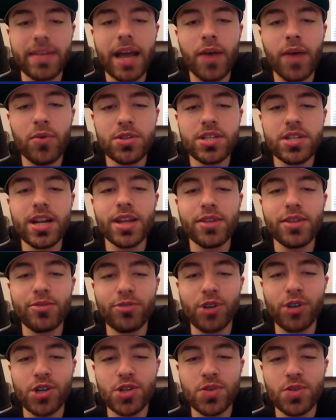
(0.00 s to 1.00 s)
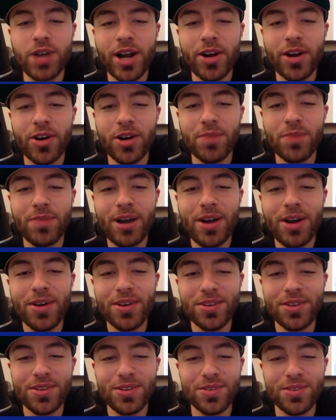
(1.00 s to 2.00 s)
Now, was it on the first one I heard about
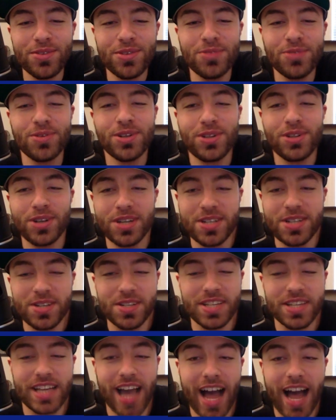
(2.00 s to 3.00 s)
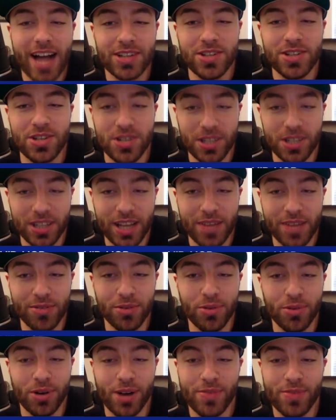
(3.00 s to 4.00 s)
you, when because there's the oxygen
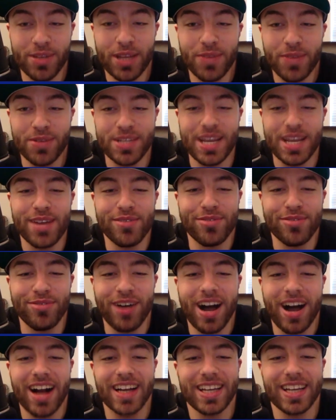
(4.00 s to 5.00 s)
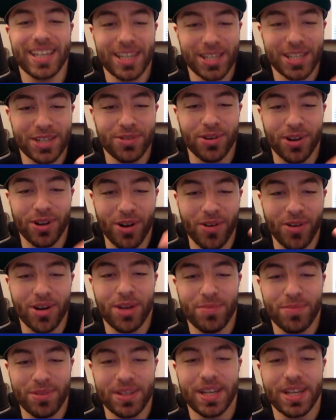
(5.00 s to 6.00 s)
level where everything was getting foggy and you were going
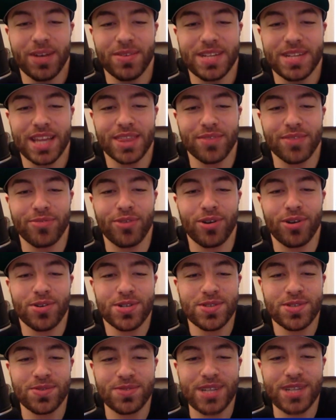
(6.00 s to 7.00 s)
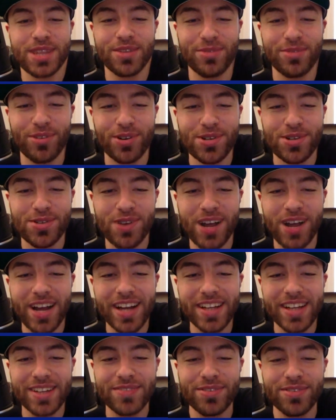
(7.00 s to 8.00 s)
up in the air? Was that the first? was that the first
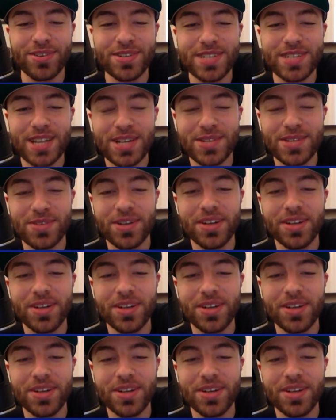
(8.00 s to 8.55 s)
ride? The first test? Ride?